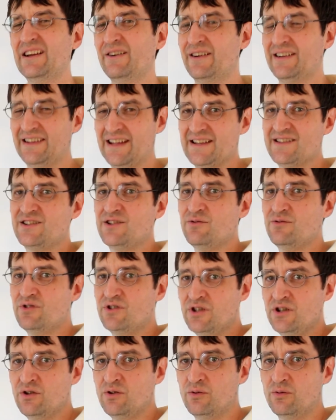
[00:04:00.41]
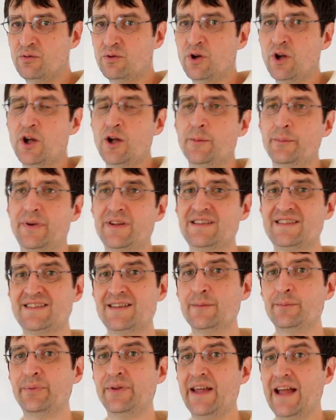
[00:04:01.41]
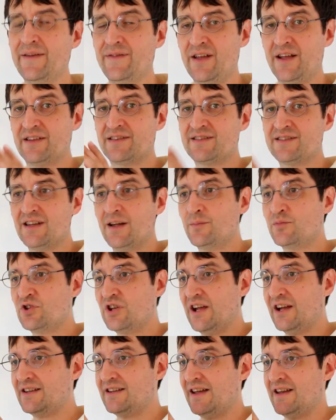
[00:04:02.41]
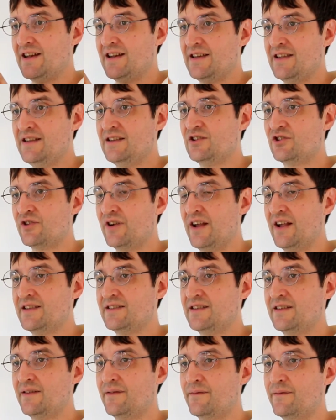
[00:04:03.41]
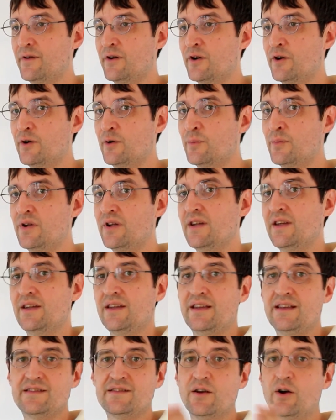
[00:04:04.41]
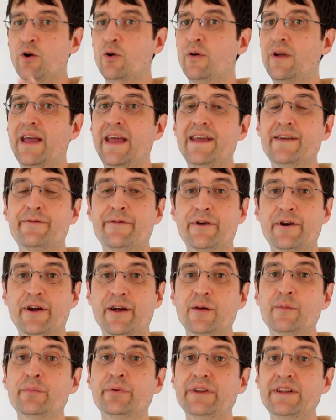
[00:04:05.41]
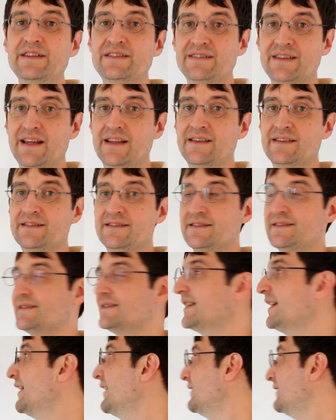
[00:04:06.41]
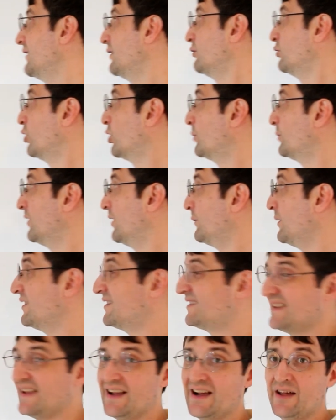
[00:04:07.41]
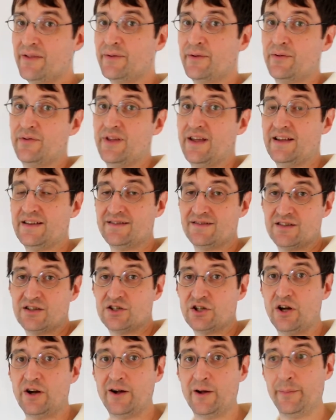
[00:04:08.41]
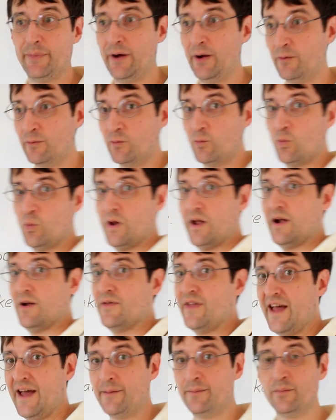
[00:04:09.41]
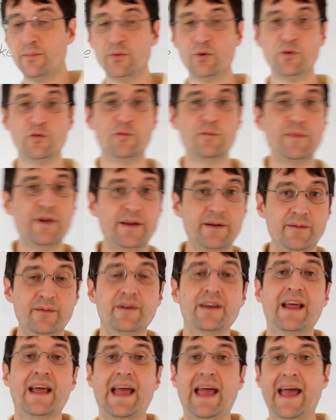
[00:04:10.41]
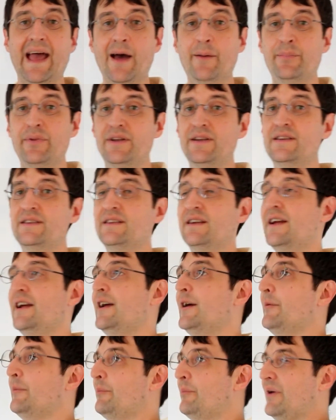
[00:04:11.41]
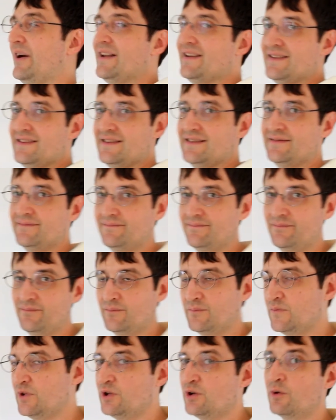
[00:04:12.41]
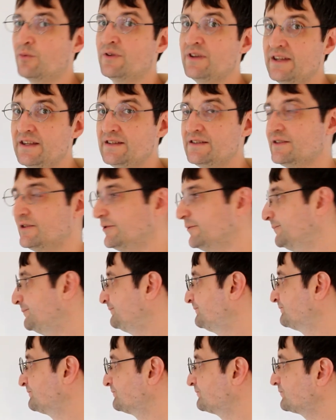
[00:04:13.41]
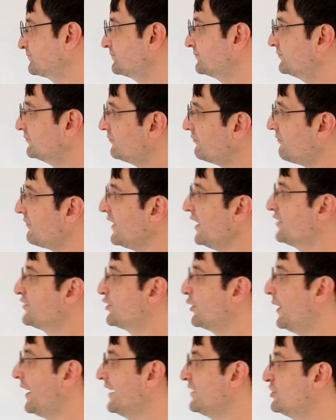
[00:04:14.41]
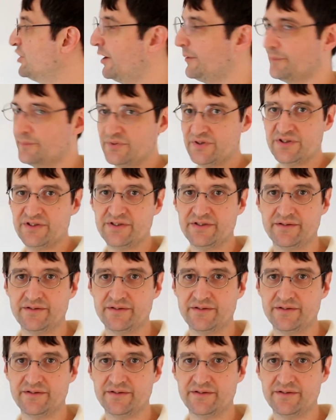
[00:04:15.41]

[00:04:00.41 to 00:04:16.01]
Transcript: unless you do, but simply having a subject and an intransitive verb is okay for a complete sentence. Now normally we say other things to talk about where that movement happened, but you don't need to. So I jumped